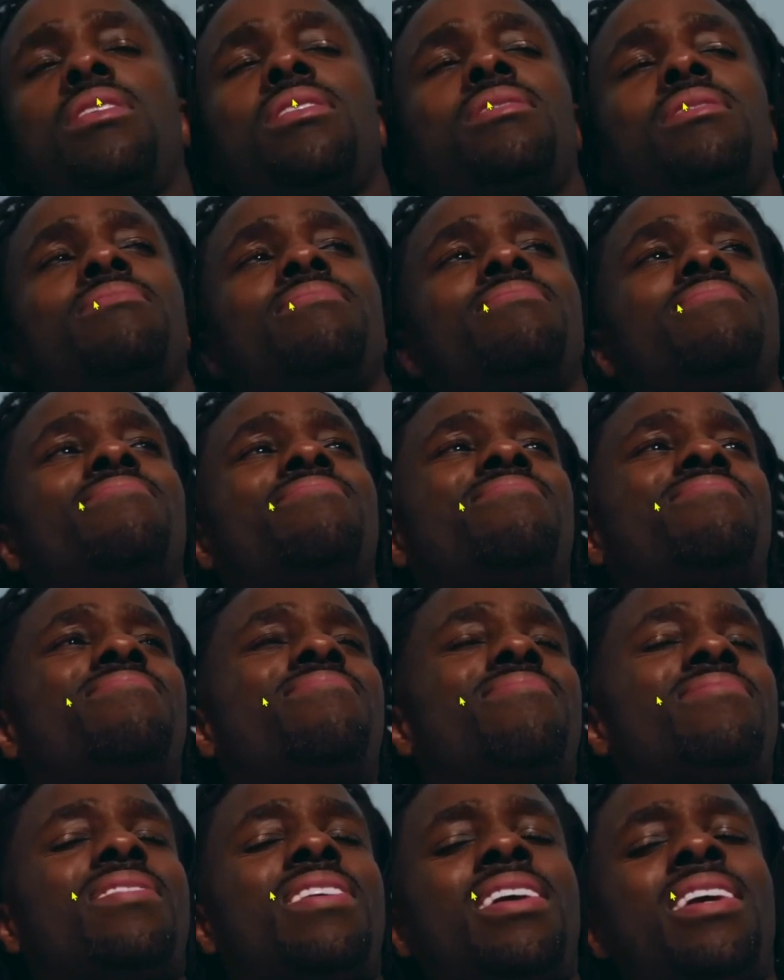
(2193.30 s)
Ah,
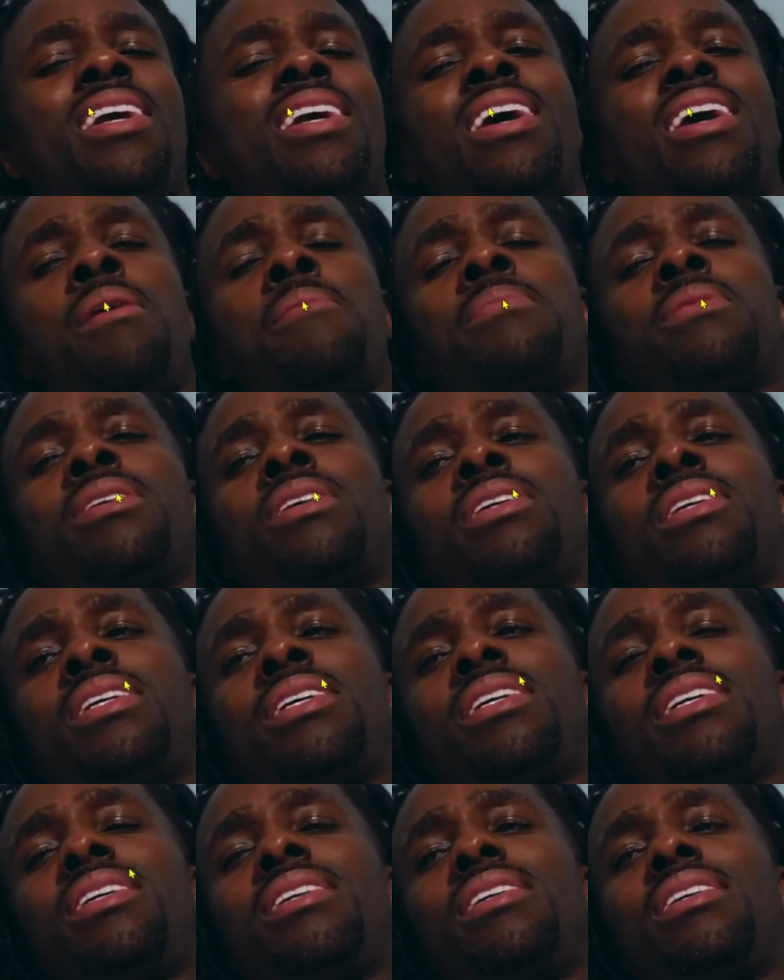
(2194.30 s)
yeah, I'm good.